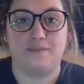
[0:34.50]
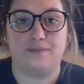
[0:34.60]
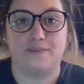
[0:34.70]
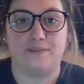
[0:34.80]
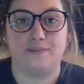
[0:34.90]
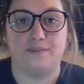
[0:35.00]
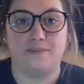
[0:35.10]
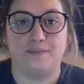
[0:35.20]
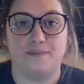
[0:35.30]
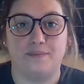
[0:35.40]

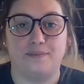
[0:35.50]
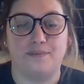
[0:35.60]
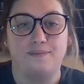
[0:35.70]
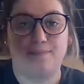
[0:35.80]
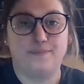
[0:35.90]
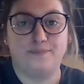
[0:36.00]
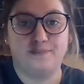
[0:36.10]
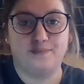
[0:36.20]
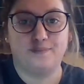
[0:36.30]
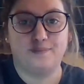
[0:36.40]

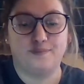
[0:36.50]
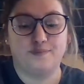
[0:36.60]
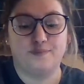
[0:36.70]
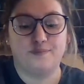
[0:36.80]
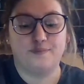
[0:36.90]
No one is speaking in this clip.